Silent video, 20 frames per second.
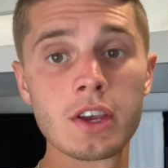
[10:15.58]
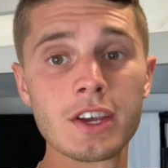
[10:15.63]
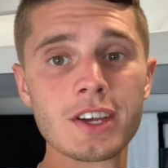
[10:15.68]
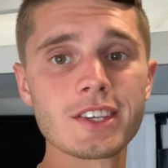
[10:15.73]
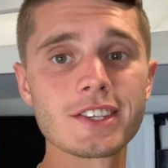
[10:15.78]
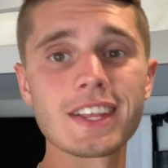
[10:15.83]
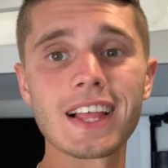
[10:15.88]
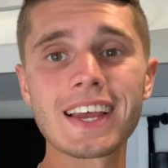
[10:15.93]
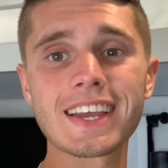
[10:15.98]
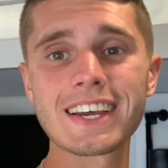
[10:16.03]

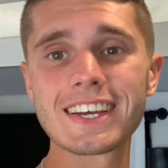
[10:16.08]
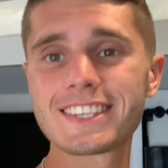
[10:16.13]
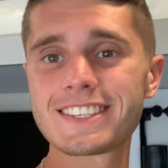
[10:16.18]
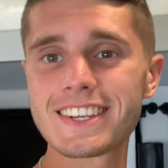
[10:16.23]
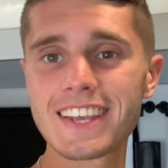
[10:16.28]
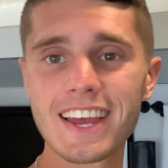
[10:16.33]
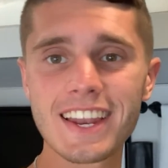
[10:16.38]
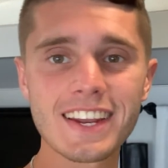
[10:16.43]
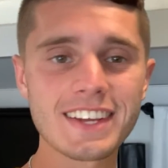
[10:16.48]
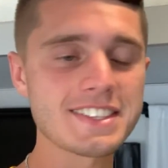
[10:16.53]
So like I
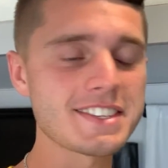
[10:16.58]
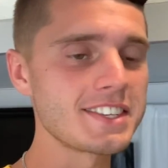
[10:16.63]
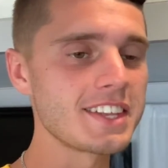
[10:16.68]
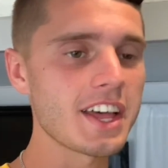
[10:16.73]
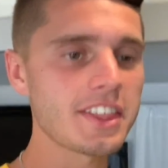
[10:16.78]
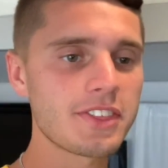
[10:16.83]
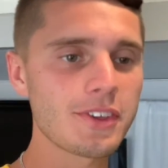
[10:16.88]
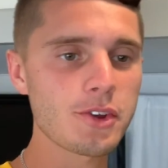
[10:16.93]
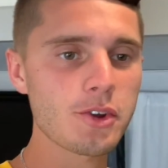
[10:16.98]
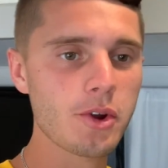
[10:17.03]
said, it's
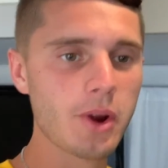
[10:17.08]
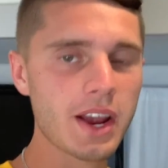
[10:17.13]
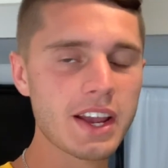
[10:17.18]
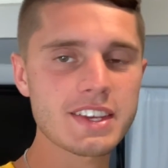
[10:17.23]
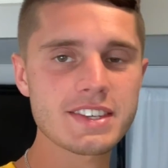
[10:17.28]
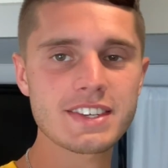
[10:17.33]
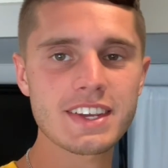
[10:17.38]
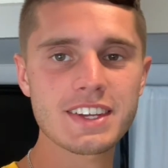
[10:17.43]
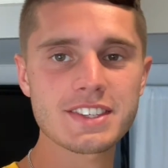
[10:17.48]
nothing crazy.